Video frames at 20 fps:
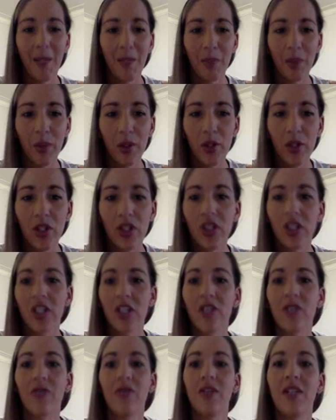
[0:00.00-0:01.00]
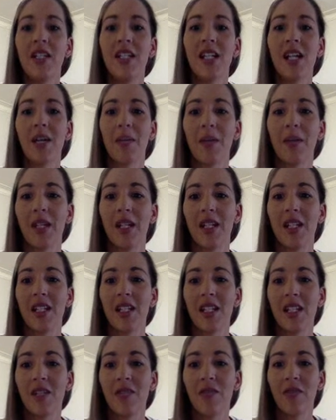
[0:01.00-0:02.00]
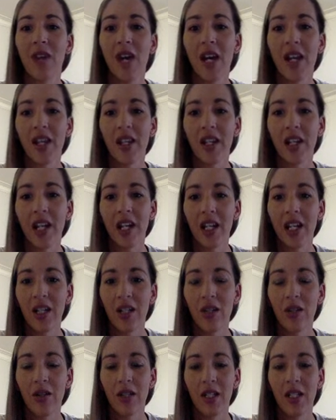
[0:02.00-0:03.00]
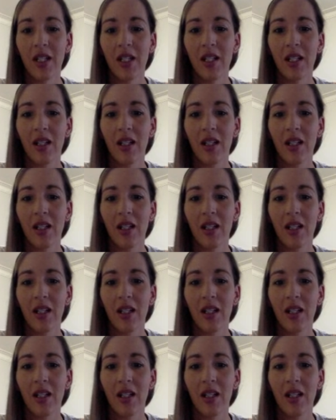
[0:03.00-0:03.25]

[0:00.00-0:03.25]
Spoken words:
pushed his feet up against his father, Ranginui.